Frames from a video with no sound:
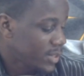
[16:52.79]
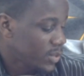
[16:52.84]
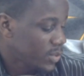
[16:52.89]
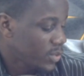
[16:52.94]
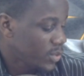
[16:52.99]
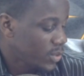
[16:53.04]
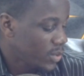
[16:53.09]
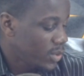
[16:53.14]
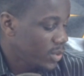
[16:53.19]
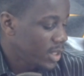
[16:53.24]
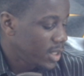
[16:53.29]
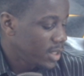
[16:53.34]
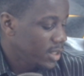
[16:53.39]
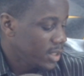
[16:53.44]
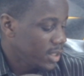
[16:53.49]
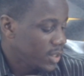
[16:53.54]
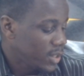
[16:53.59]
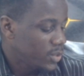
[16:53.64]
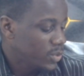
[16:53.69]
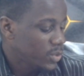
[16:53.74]
So
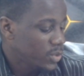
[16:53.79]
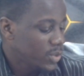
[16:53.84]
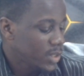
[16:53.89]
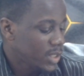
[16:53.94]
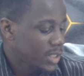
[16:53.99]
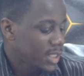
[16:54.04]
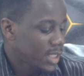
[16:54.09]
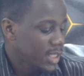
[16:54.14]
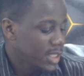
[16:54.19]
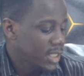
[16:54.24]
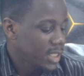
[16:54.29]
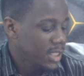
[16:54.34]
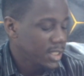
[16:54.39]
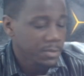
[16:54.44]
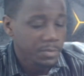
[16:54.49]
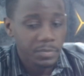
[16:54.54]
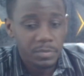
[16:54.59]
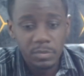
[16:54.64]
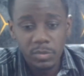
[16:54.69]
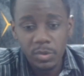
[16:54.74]
it shows you exactly